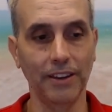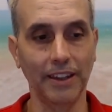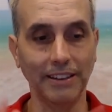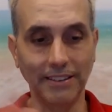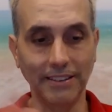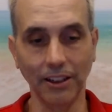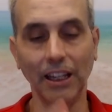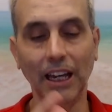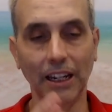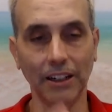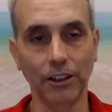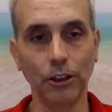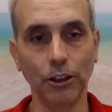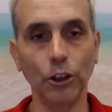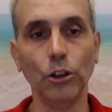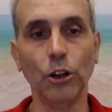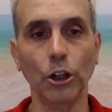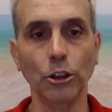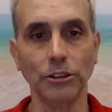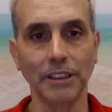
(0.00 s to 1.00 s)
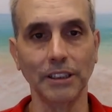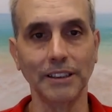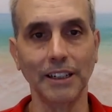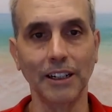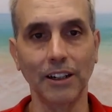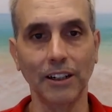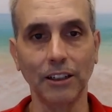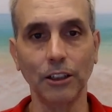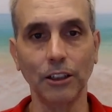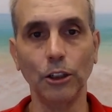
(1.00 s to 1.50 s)
still had glucose in
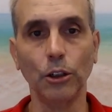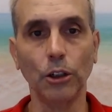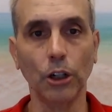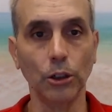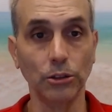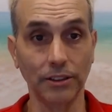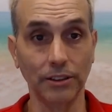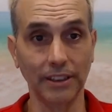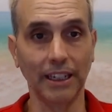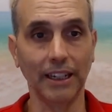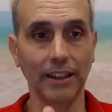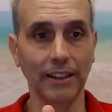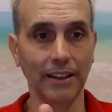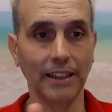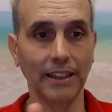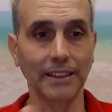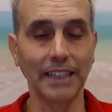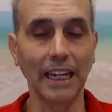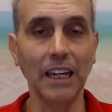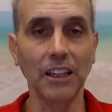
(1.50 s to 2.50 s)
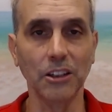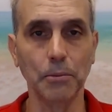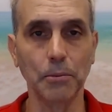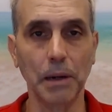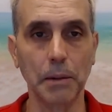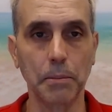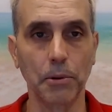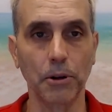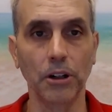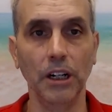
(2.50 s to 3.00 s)
there, and glucose, they say in the
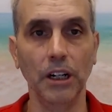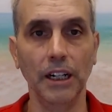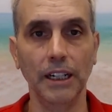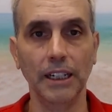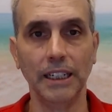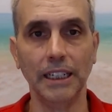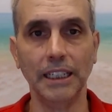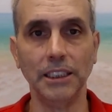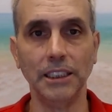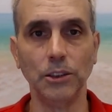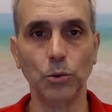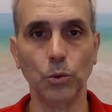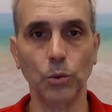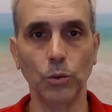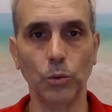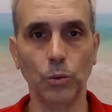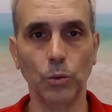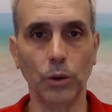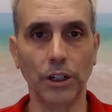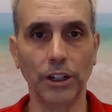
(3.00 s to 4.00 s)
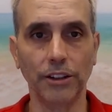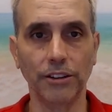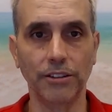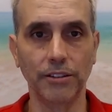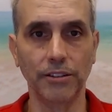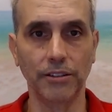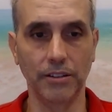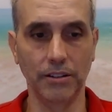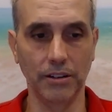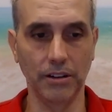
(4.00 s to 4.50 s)
paper, is what is
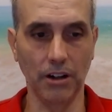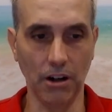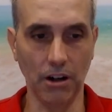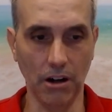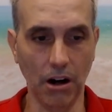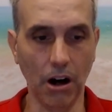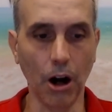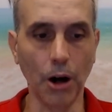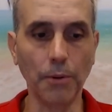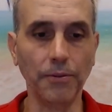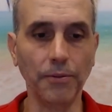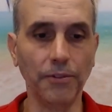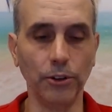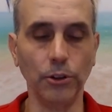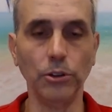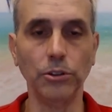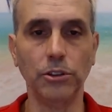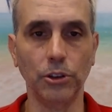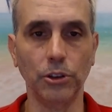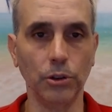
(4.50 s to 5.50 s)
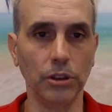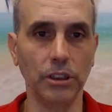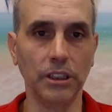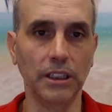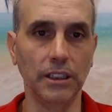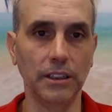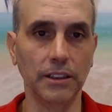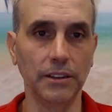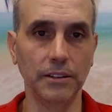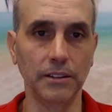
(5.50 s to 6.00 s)
harmful to
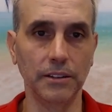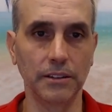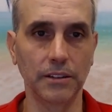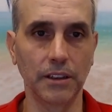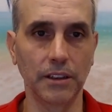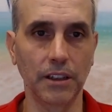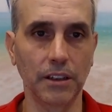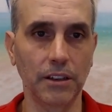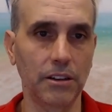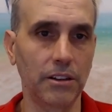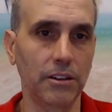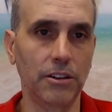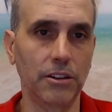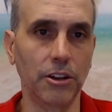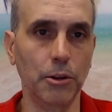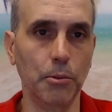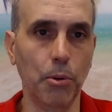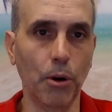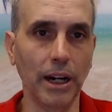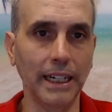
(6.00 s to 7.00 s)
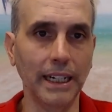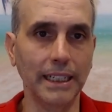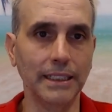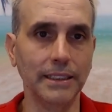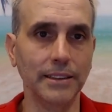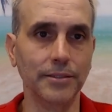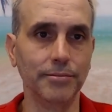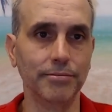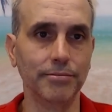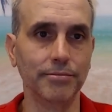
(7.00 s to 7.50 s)
the
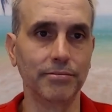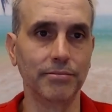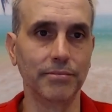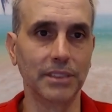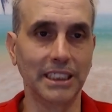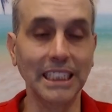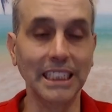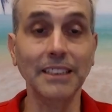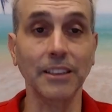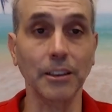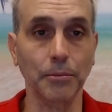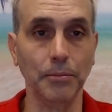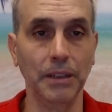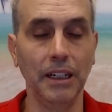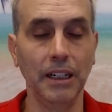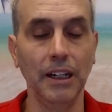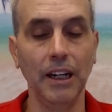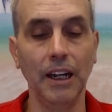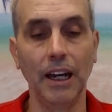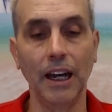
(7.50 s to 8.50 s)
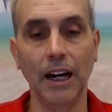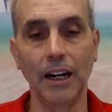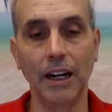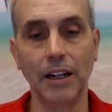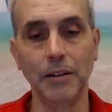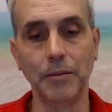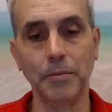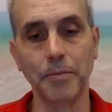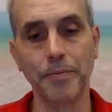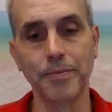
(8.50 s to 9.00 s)
brain system.
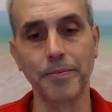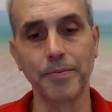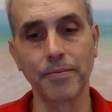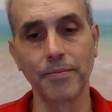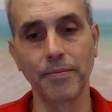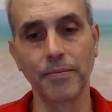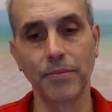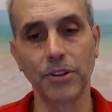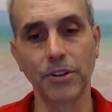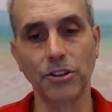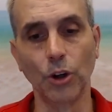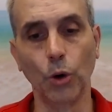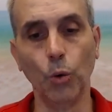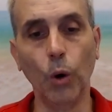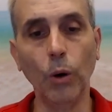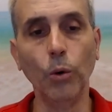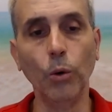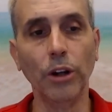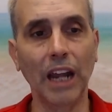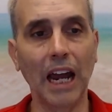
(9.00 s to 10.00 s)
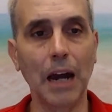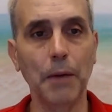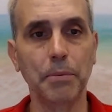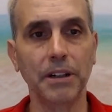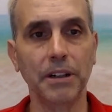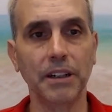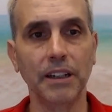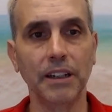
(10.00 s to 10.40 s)
So what would happen